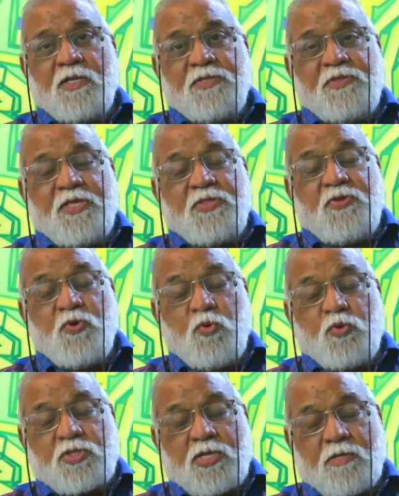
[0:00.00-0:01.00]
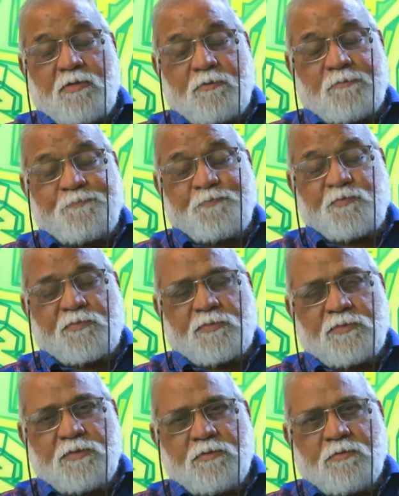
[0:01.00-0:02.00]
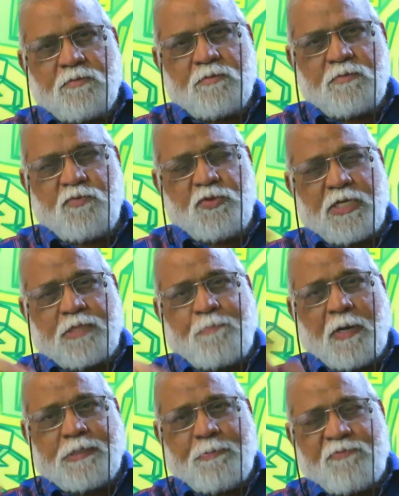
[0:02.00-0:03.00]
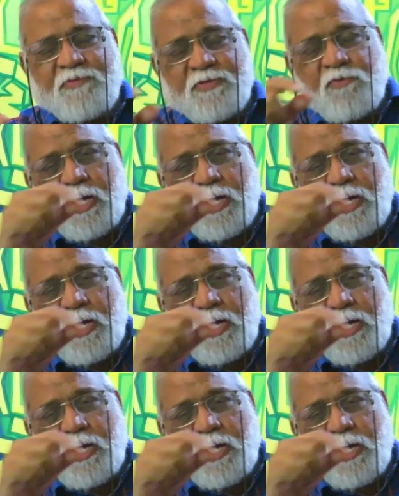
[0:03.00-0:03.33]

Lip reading: these youth who are responsible for the